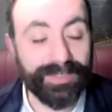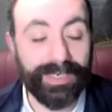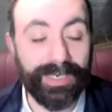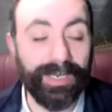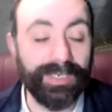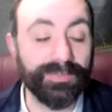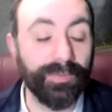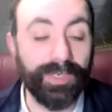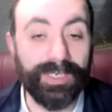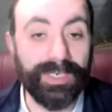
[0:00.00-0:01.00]
they've said in the
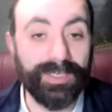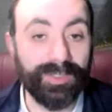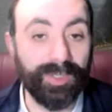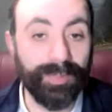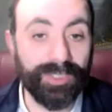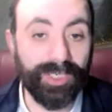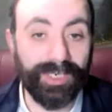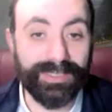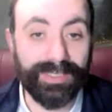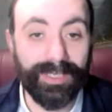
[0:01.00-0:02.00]
last 3 years and
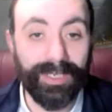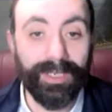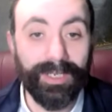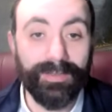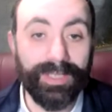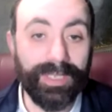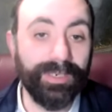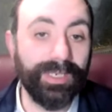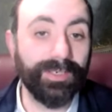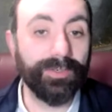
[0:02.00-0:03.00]
capitulated,
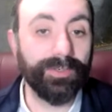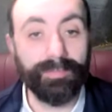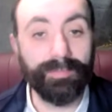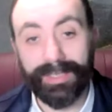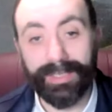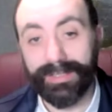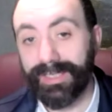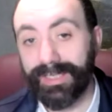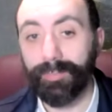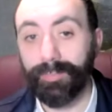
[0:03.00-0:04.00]
then they could like
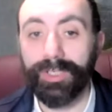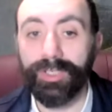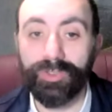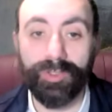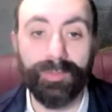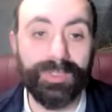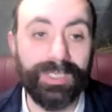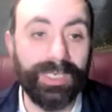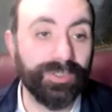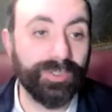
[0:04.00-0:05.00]
stick British troops
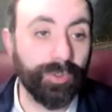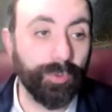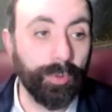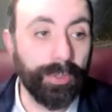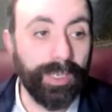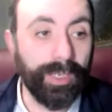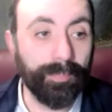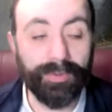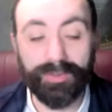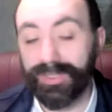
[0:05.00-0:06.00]
into a
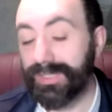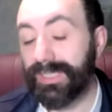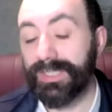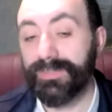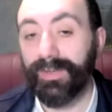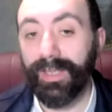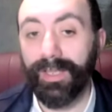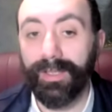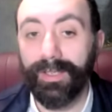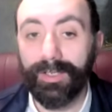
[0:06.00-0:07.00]

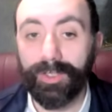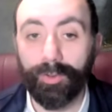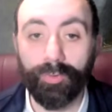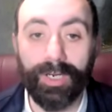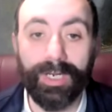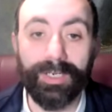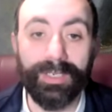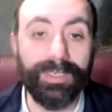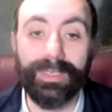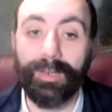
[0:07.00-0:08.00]
post-ceasefire Ukraine,
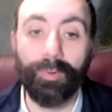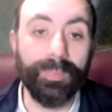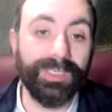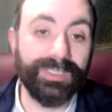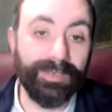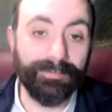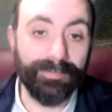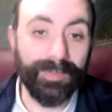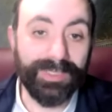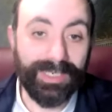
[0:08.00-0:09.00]
and then they will be safe
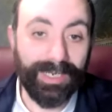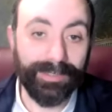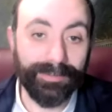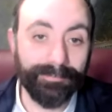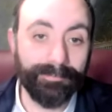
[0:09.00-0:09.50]
from attack.